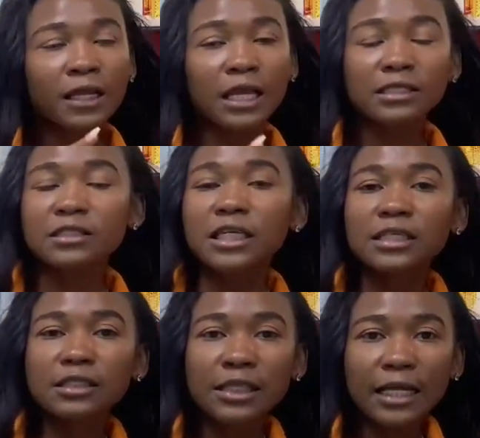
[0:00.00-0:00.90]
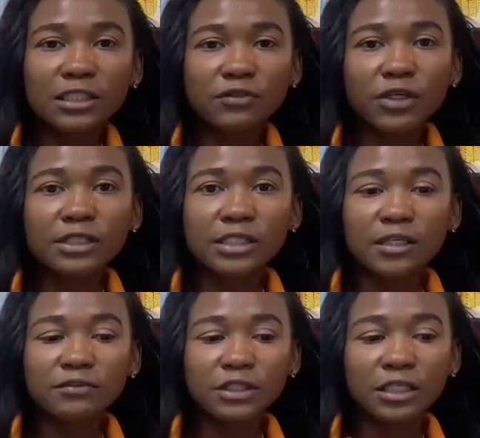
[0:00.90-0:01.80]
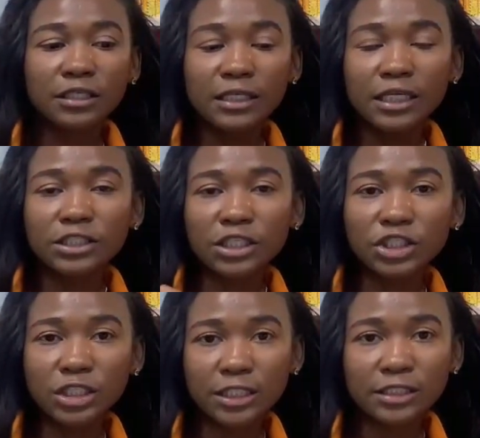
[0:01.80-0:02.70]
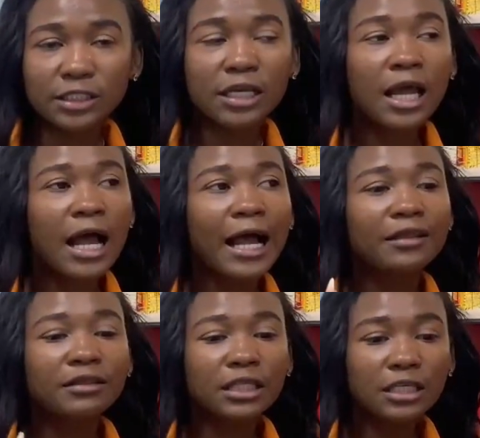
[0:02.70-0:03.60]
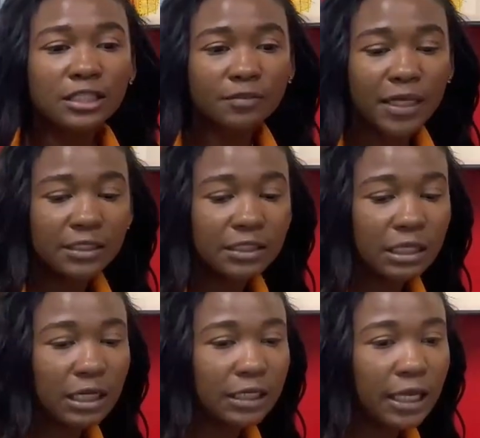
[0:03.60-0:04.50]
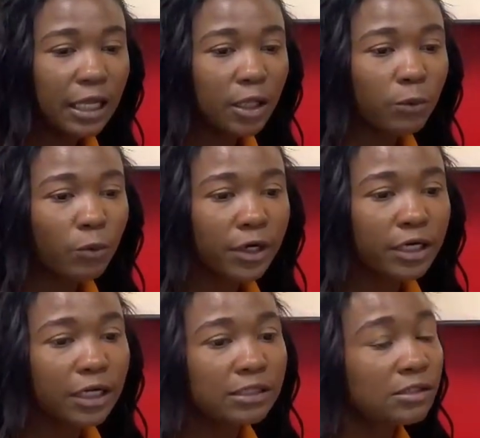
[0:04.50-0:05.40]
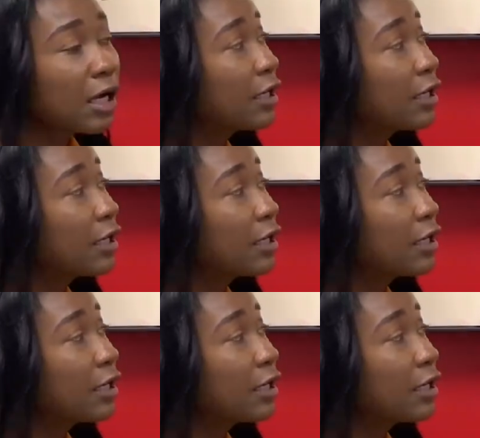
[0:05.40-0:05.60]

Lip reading: SDS stands for Safety Data Sheets. And these basically help workers to